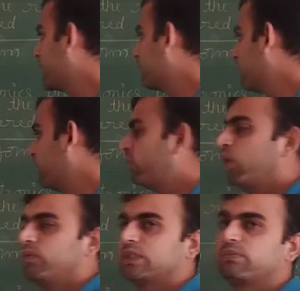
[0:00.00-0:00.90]
but the verb
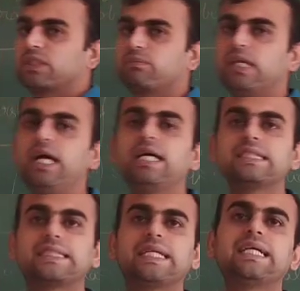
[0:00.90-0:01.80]
always must be
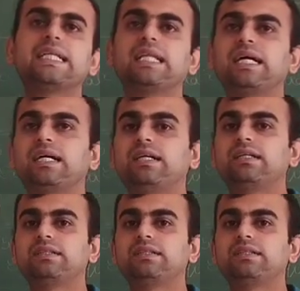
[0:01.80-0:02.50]
a singular.